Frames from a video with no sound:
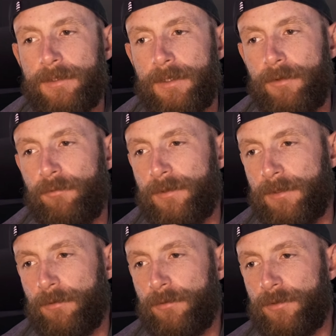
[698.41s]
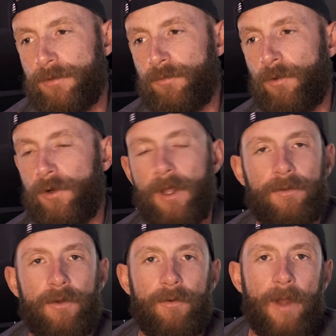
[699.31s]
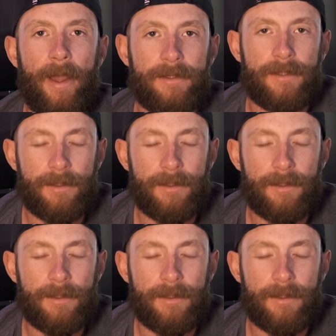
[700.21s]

and the resolutions were not correct.